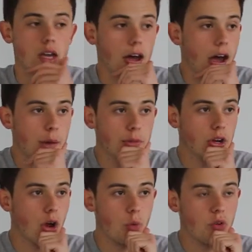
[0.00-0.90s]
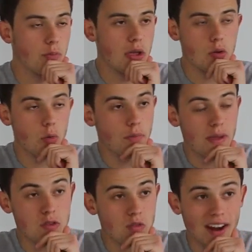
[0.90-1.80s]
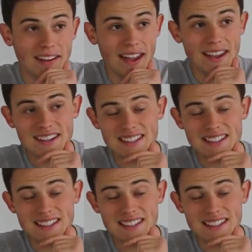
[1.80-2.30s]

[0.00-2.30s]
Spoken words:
You know, we're being relegated.